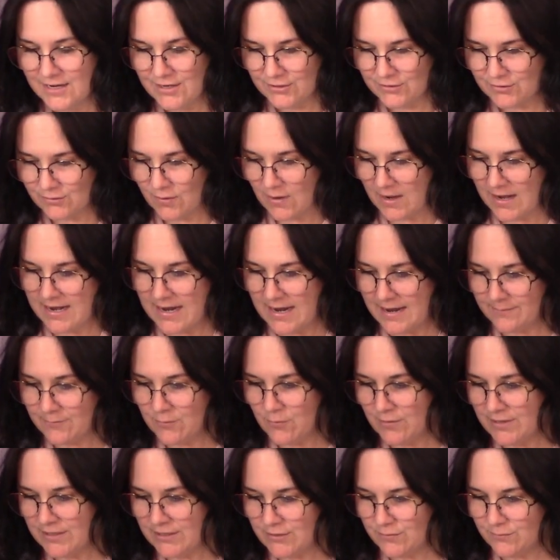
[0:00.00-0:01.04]
So I am
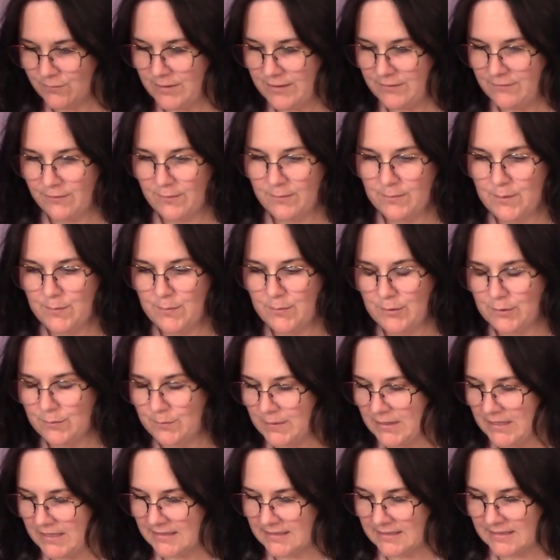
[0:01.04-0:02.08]
going to read from the book
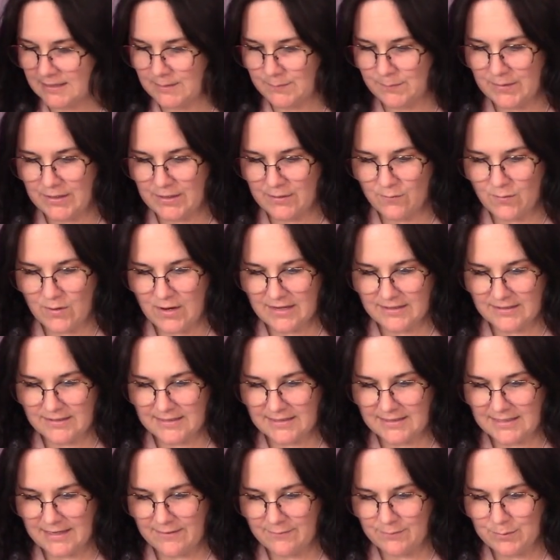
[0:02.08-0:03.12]
because it's been a while
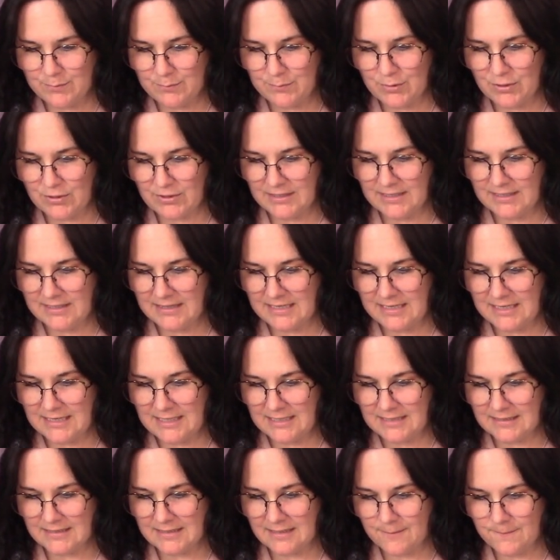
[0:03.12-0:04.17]
since I've been pulling
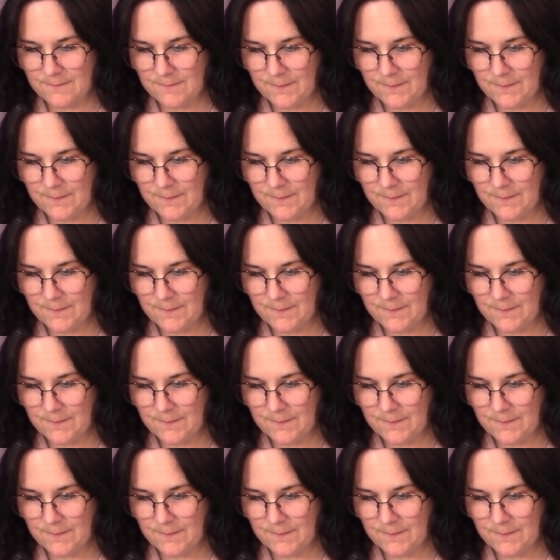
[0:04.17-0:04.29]
these